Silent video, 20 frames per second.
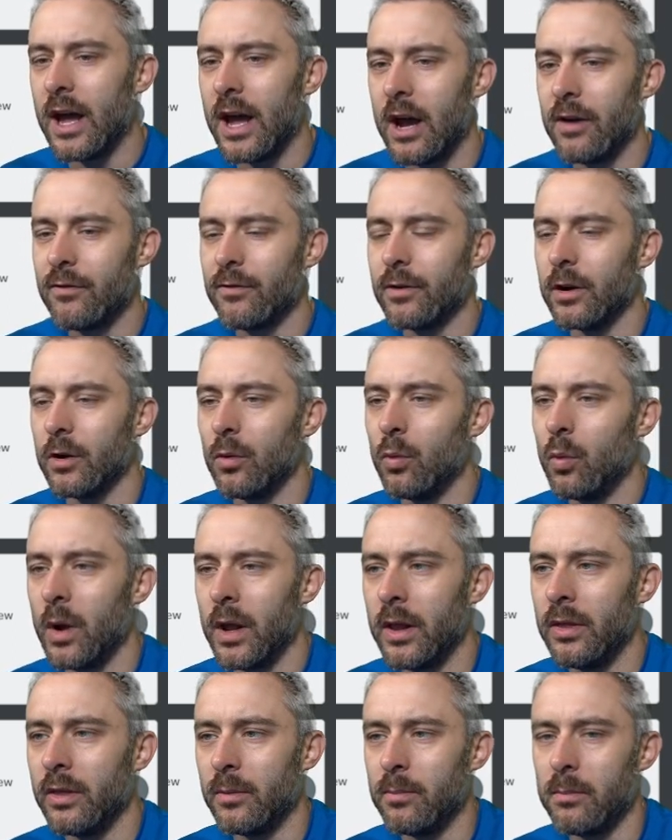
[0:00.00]
effort
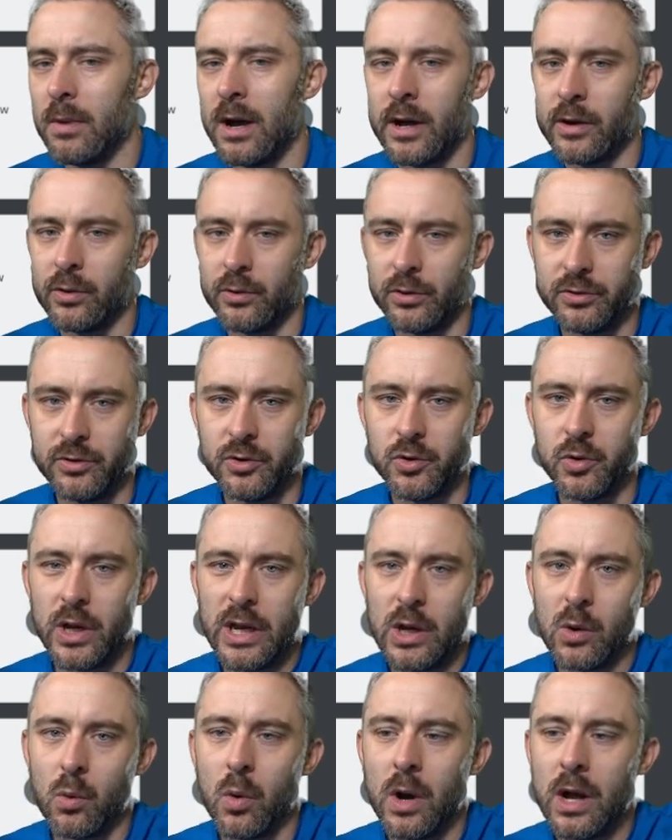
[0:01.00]
when the model is
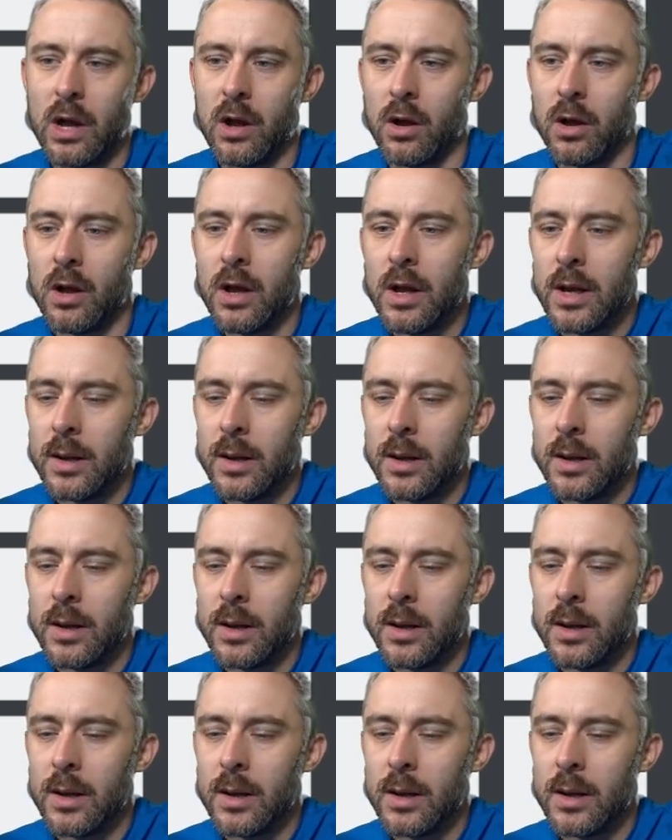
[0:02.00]
doing well.